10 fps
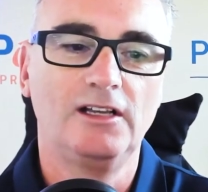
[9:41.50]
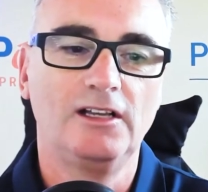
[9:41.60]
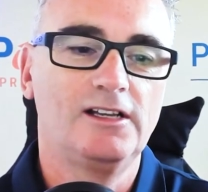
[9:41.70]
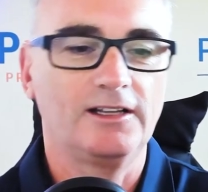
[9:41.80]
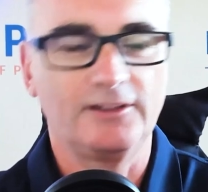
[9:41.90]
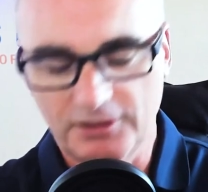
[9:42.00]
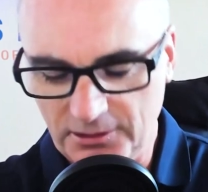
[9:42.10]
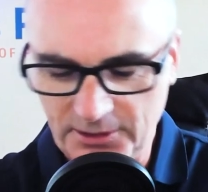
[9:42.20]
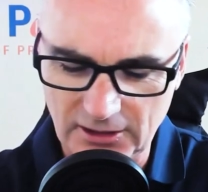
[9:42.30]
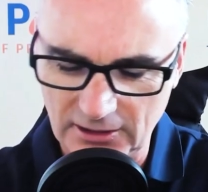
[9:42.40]
and they're
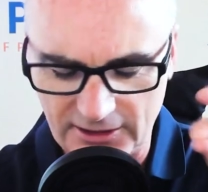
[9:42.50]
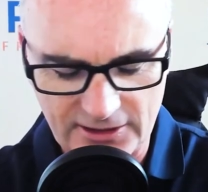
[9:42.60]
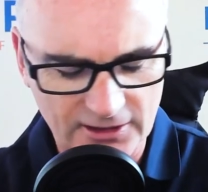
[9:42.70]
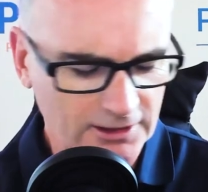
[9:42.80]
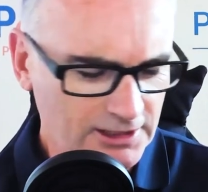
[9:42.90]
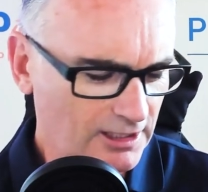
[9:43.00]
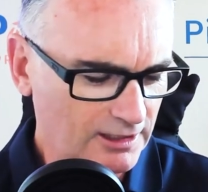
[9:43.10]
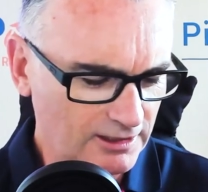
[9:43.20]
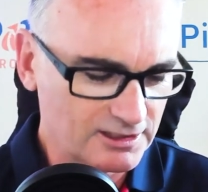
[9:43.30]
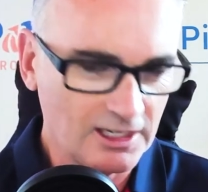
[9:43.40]
going to be all oh, this going to
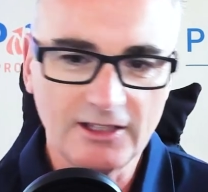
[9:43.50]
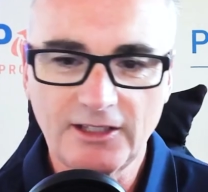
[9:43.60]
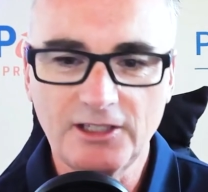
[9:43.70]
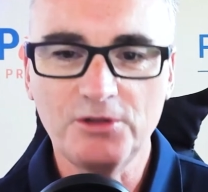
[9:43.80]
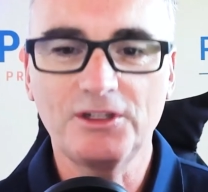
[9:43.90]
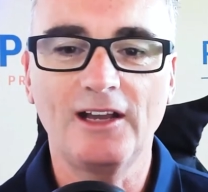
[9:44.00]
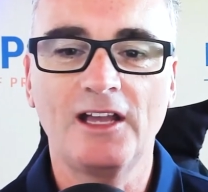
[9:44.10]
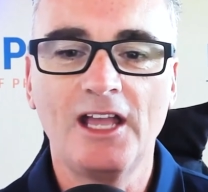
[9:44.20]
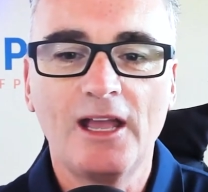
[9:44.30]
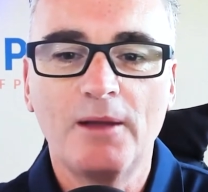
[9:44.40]
take, and it's, they don't
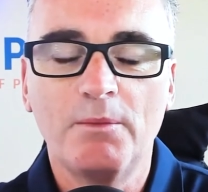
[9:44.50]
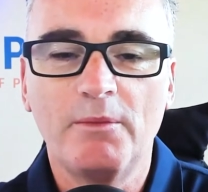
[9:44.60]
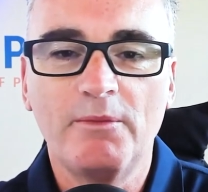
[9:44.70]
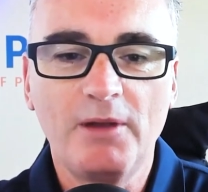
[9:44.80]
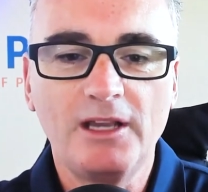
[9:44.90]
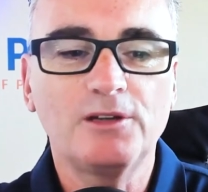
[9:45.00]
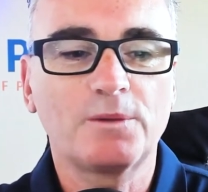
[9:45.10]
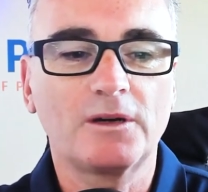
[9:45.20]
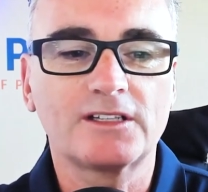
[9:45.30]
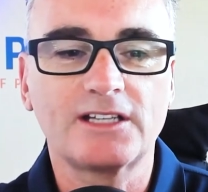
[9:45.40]
have make your
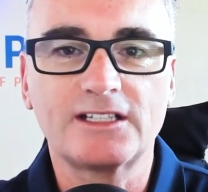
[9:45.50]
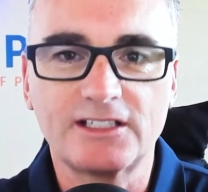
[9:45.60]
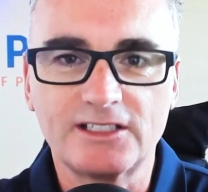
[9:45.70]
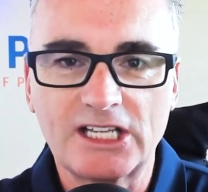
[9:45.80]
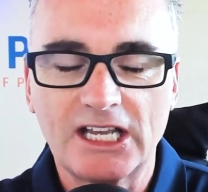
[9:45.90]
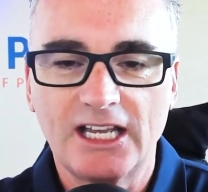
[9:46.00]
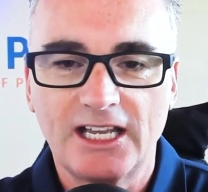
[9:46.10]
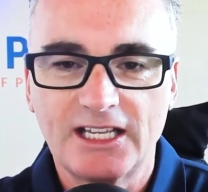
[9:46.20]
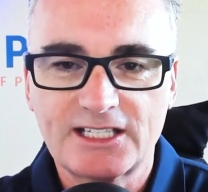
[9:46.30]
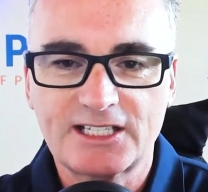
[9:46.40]
processes
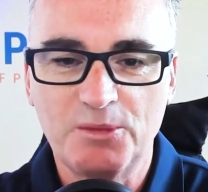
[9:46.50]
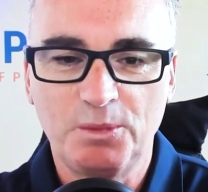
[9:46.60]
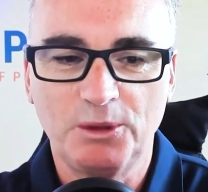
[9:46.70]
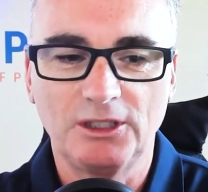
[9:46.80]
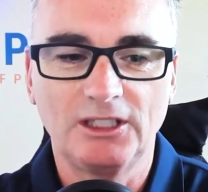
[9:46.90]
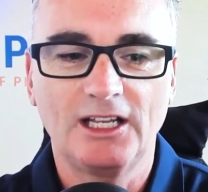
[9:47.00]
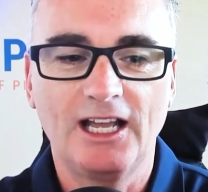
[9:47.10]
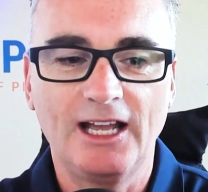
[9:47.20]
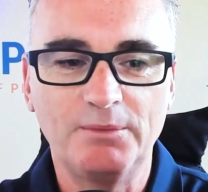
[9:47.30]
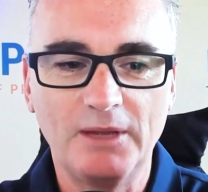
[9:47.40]
simple
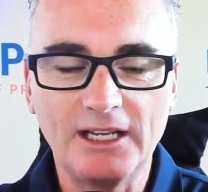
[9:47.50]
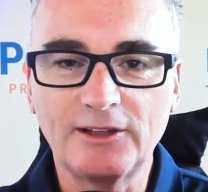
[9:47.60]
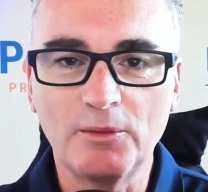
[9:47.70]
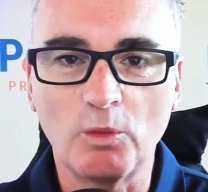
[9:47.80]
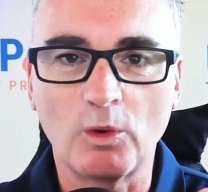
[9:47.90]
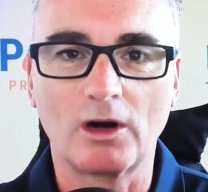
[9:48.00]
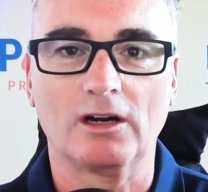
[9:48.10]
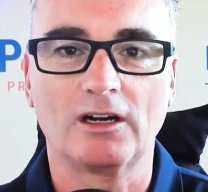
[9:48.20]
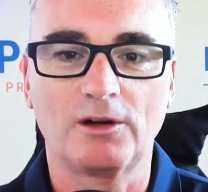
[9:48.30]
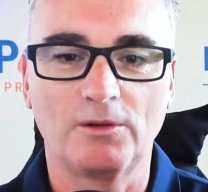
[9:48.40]
and make them
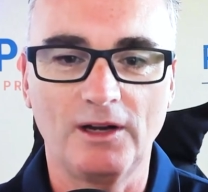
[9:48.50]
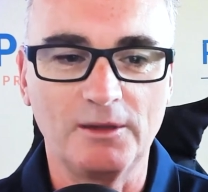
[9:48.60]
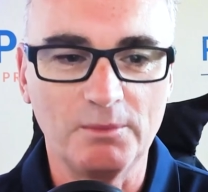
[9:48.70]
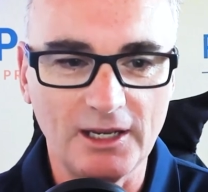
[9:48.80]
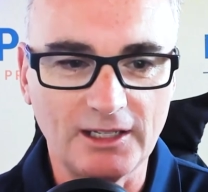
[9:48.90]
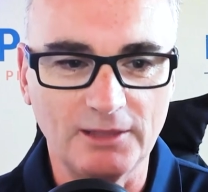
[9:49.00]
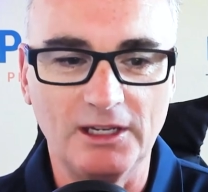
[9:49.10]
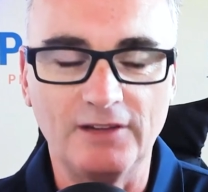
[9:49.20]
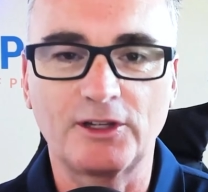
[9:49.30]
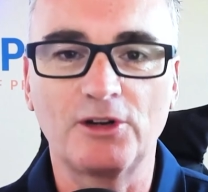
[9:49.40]
work right make them
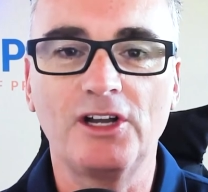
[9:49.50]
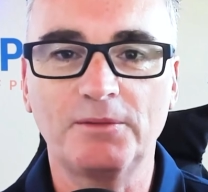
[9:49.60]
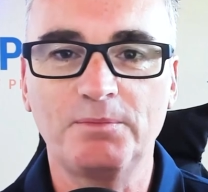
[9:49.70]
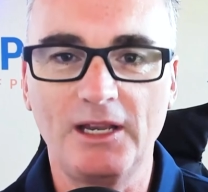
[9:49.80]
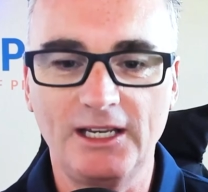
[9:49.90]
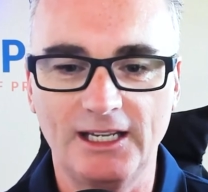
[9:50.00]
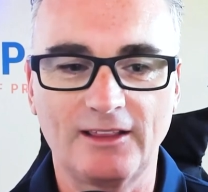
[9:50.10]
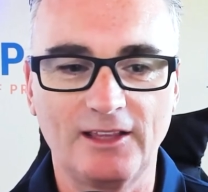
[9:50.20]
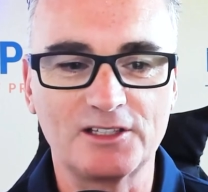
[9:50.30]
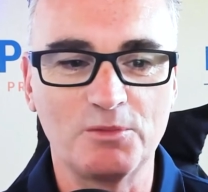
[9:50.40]
if they're not
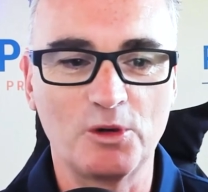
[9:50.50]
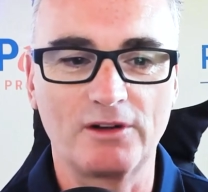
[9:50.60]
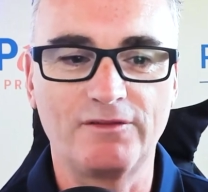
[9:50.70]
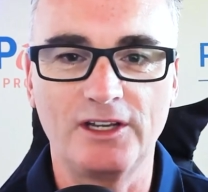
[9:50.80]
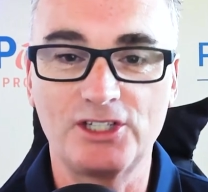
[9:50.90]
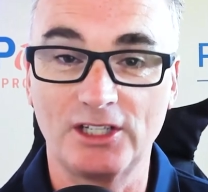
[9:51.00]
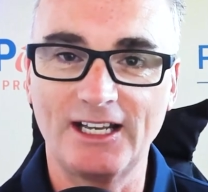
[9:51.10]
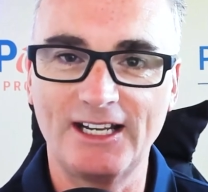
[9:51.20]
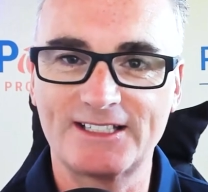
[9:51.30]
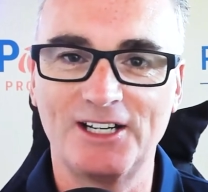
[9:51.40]
making things more efficient
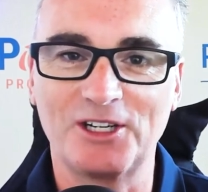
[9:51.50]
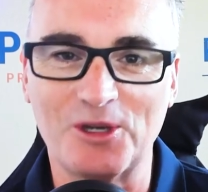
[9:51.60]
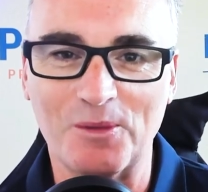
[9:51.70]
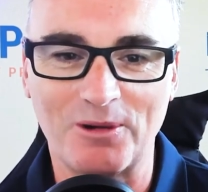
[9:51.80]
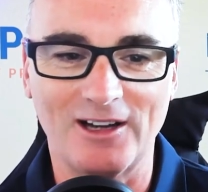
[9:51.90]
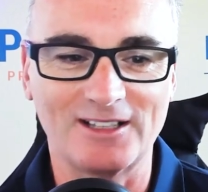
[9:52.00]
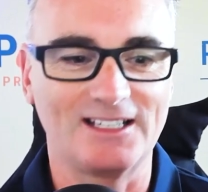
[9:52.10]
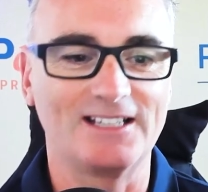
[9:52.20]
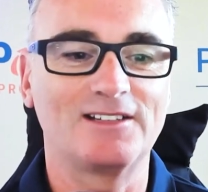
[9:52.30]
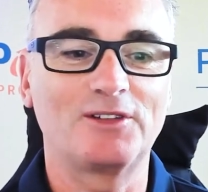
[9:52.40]
then it's not a good
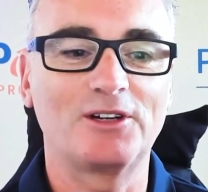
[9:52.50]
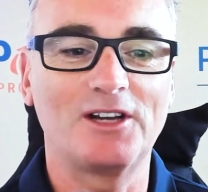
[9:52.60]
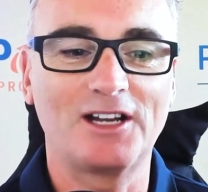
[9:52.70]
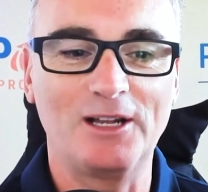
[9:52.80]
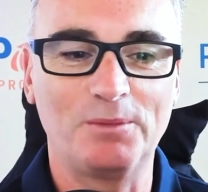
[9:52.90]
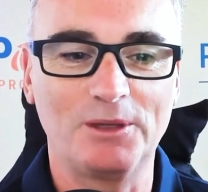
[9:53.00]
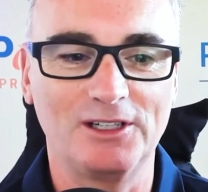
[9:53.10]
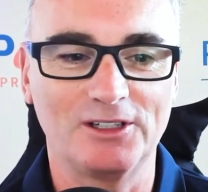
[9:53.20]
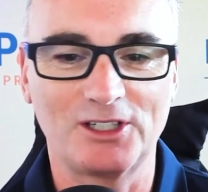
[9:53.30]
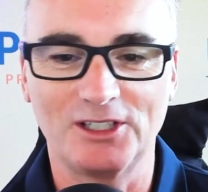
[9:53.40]
process if they're not helping
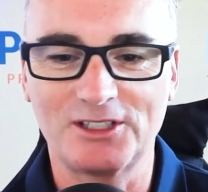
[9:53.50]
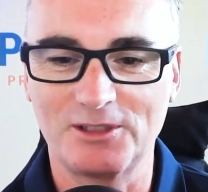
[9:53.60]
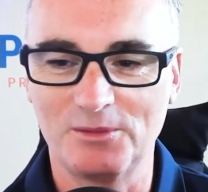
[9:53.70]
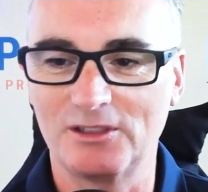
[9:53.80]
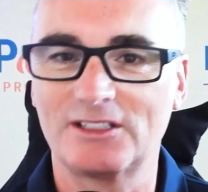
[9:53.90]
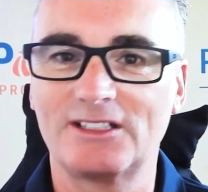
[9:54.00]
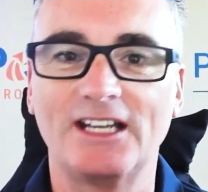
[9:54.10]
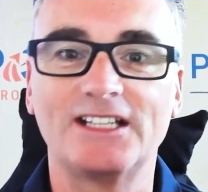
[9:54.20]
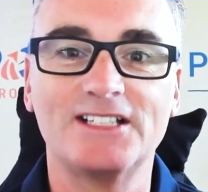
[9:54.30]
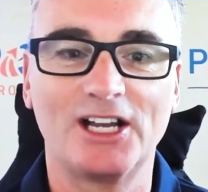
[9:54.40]
your customers
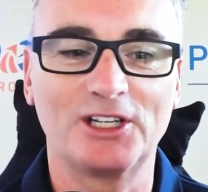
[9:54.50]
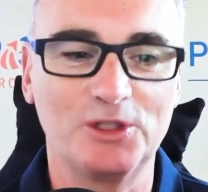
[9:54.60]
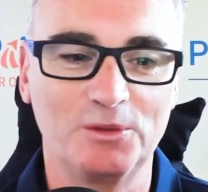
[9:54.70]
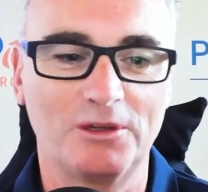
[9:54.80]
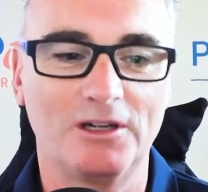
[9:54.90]
then it's not a good